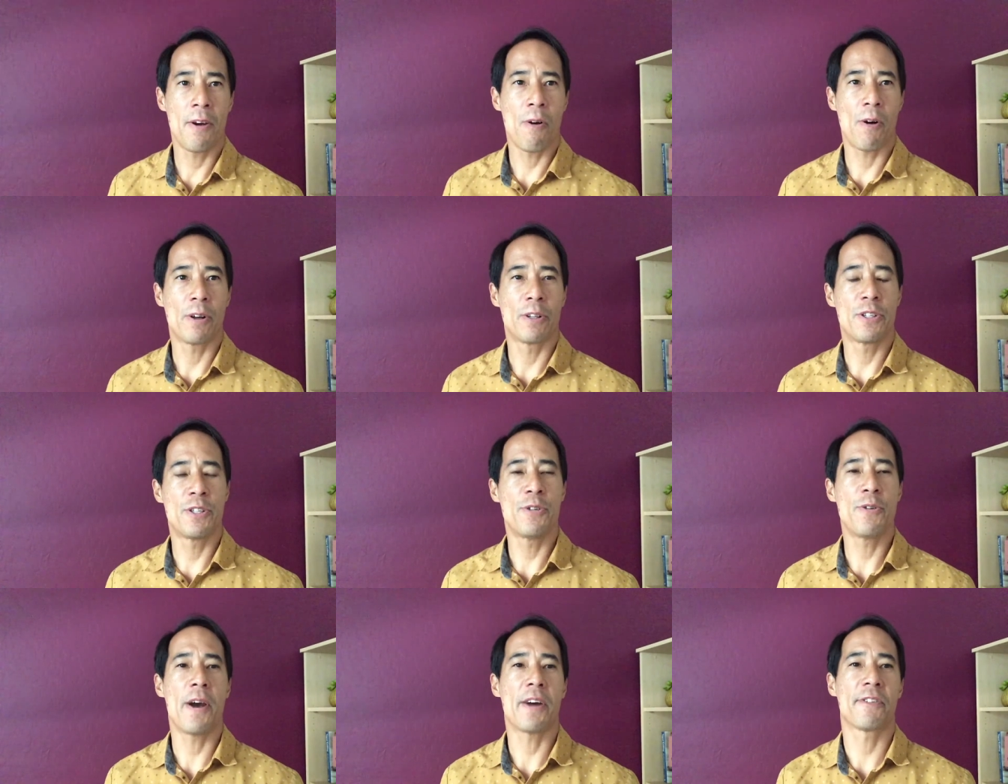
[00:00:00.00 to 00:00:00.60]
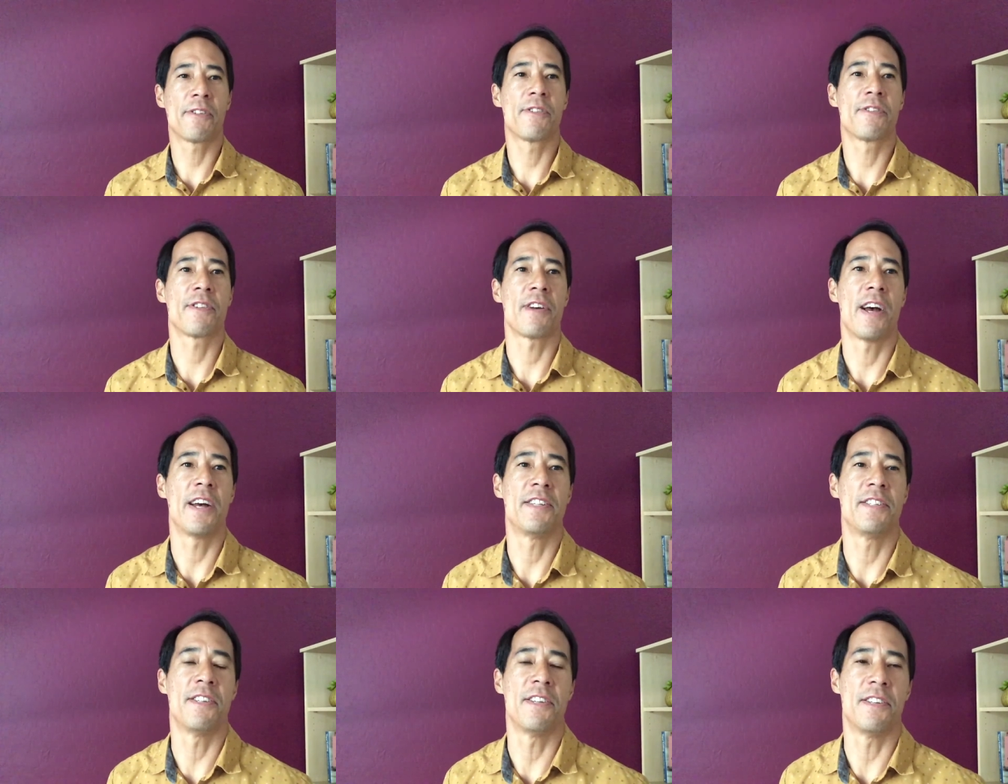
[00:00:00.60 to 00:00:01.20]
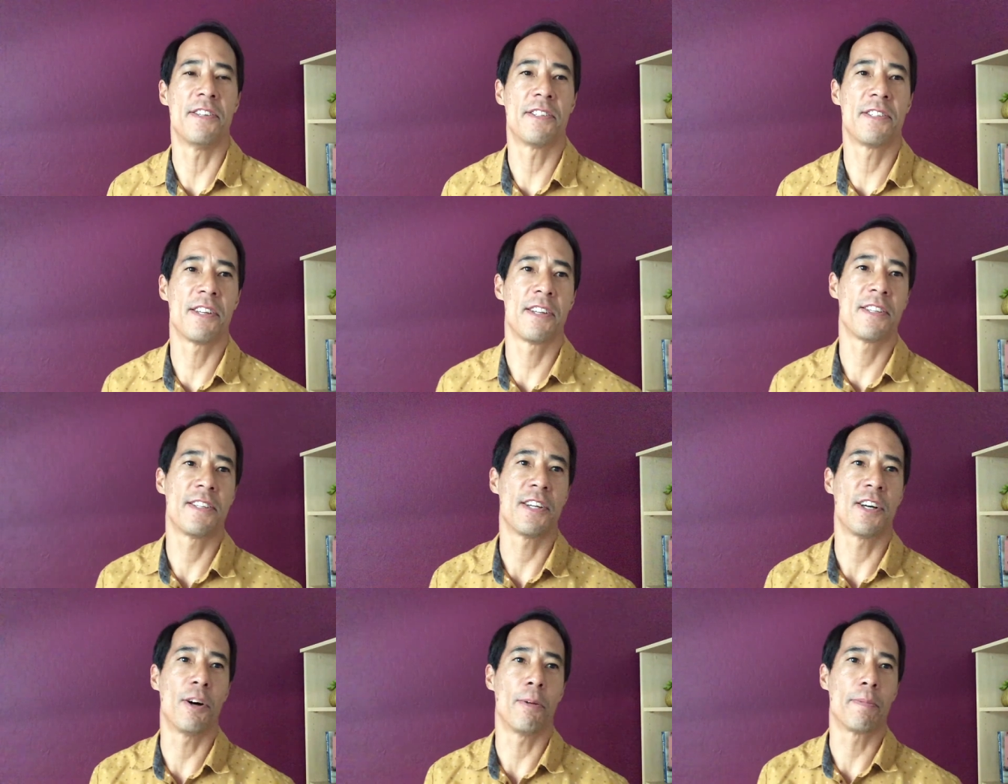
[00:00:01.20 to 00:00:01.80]
are two exercises
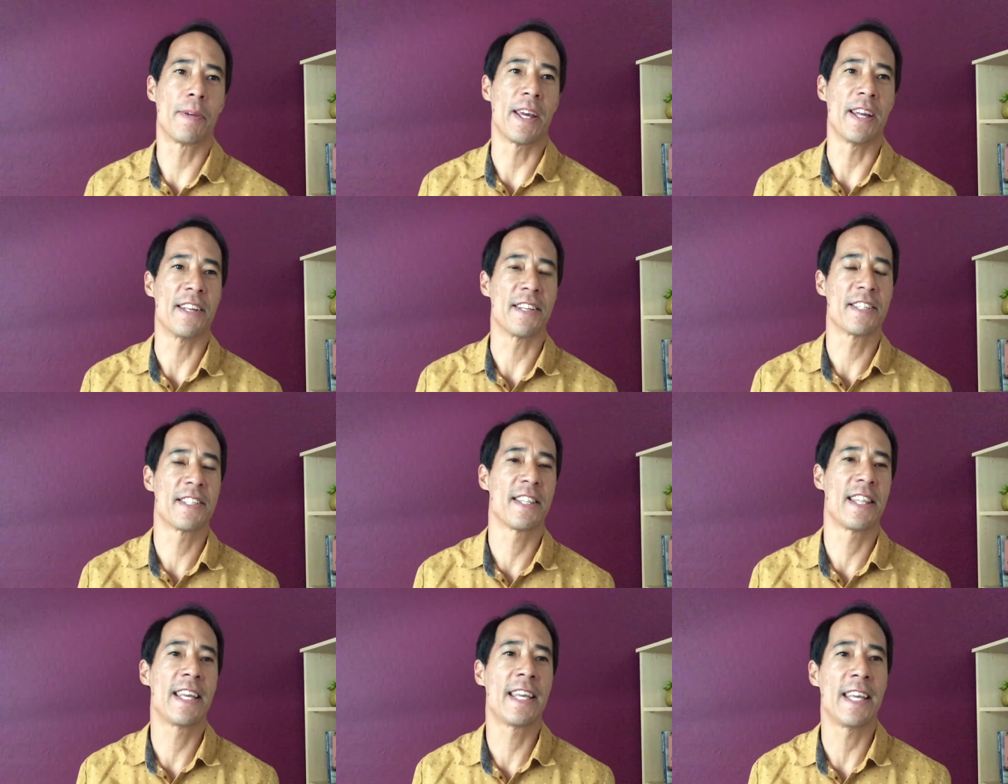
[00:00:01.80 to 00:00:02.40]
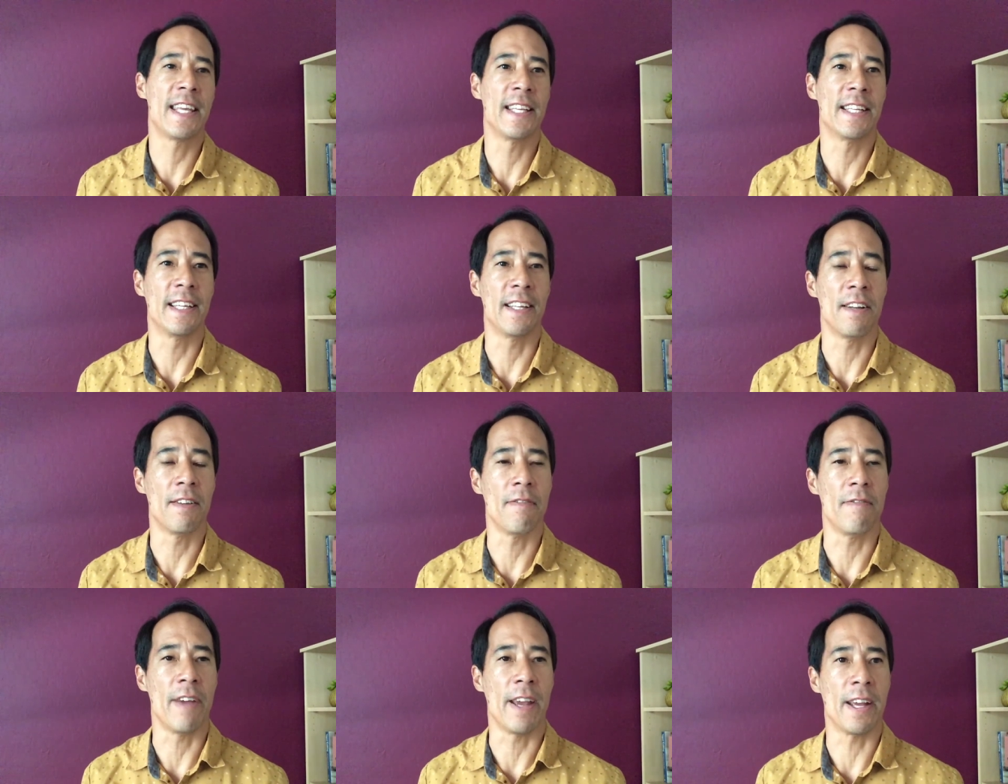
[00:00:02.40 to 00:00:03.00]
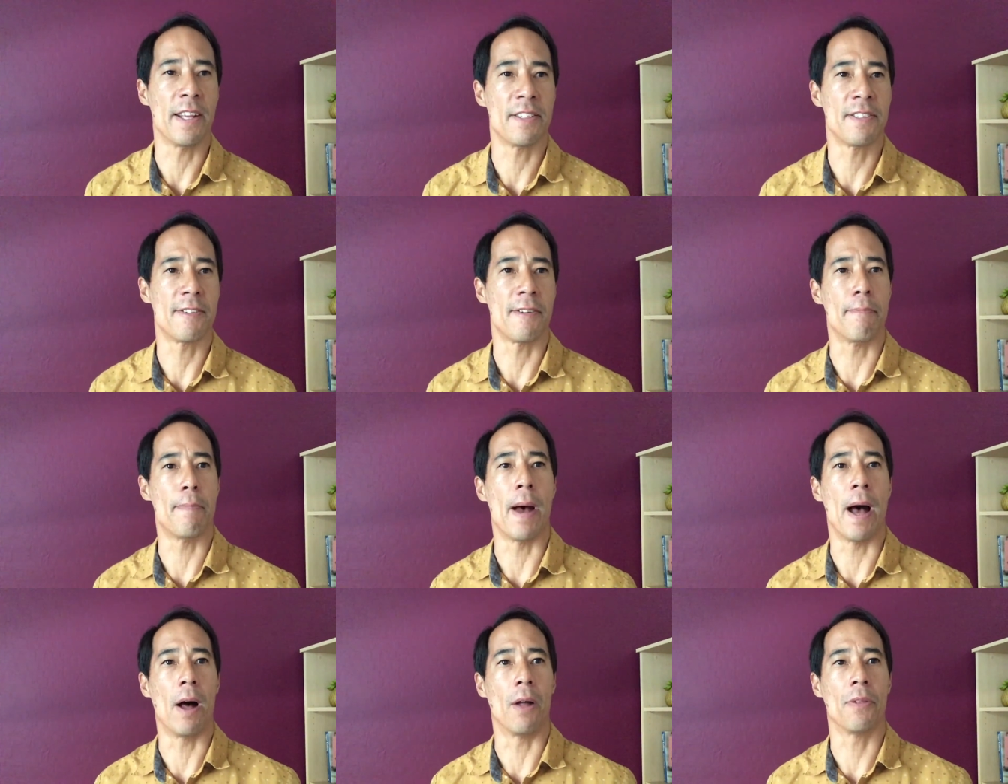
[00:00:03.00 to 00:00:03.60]
to help get us thinking in advance
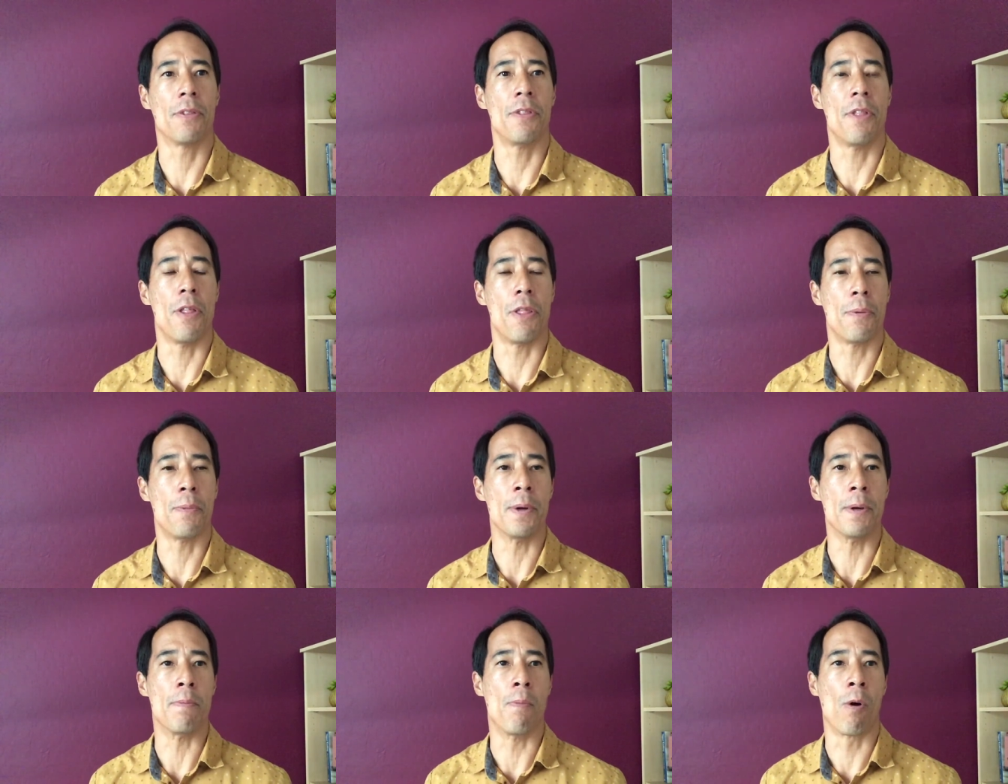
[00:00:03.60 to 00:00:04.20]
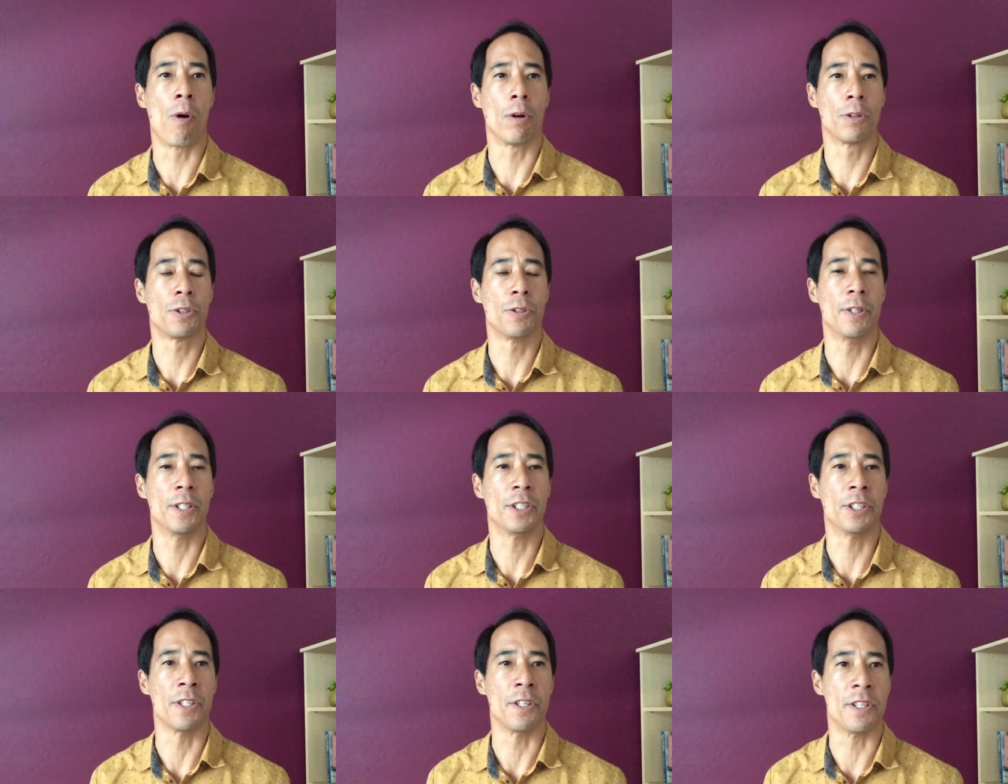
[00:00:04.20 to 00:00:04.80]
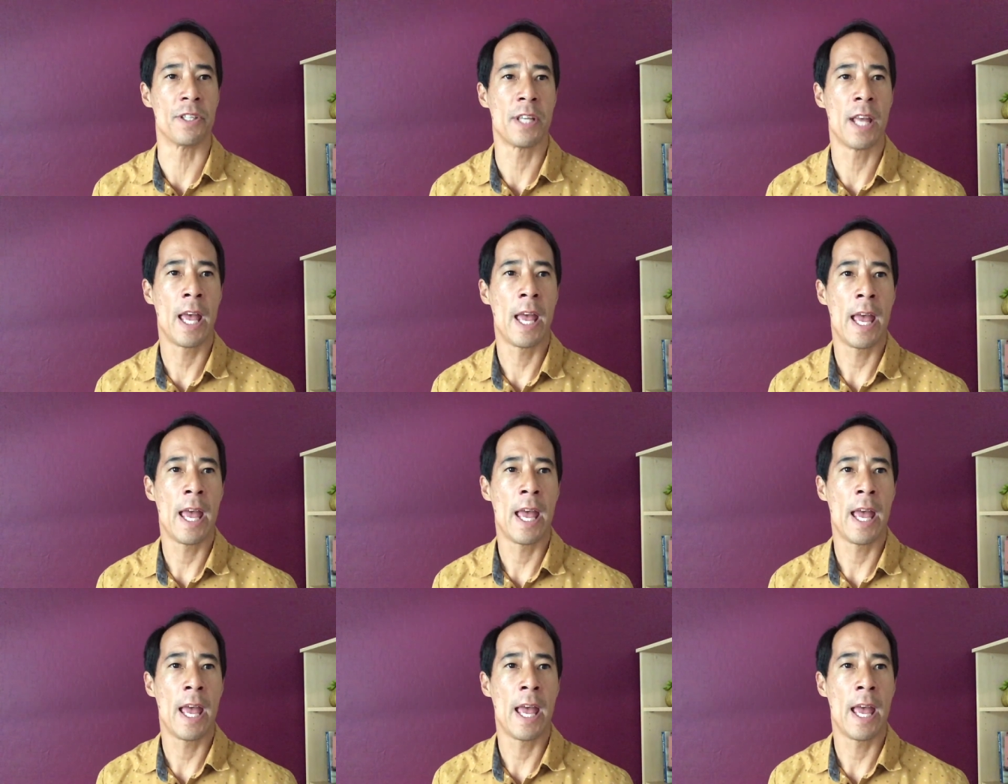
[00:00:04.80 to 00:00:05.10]
about the three moral traditions.